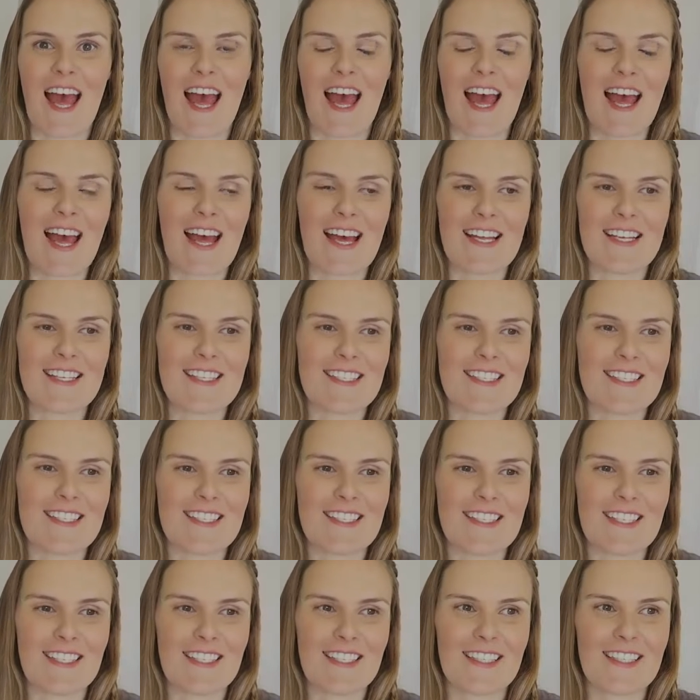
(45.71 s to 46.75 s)

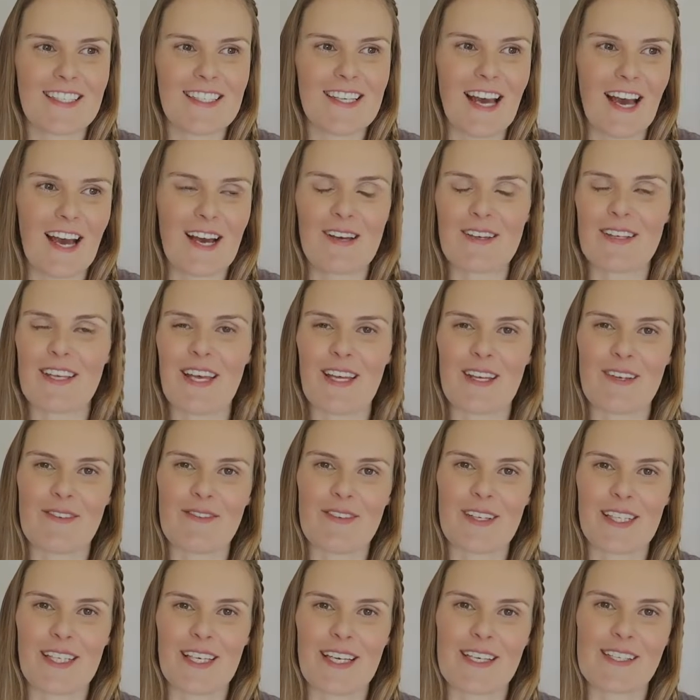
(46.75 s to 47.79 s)
and yeah getting
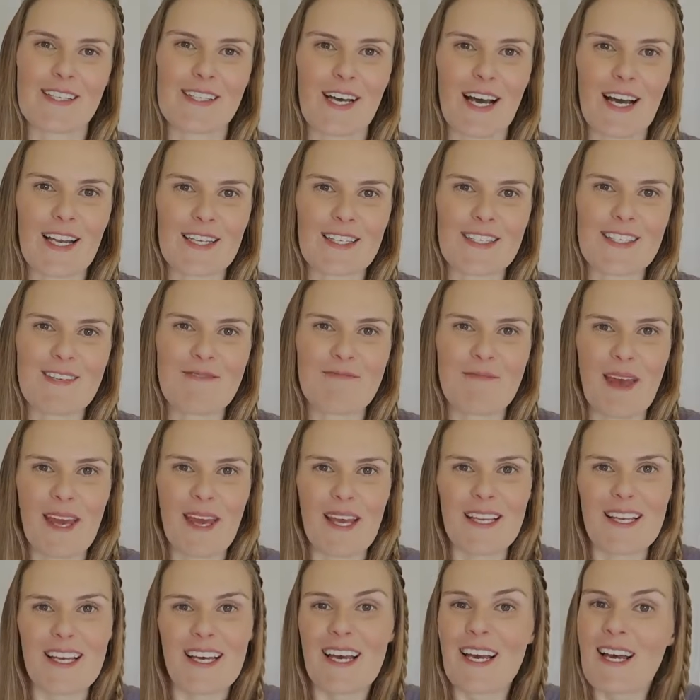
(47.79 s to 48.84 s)
really excited to
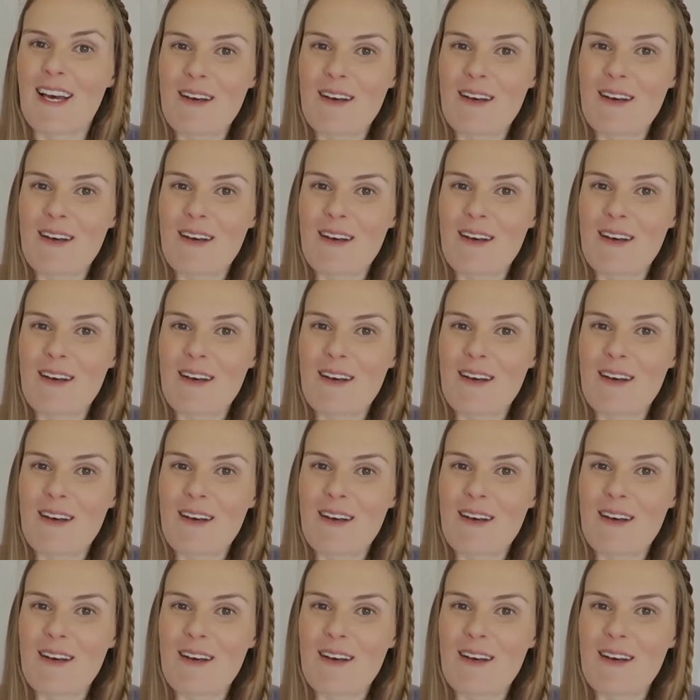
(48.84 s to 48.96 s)
meet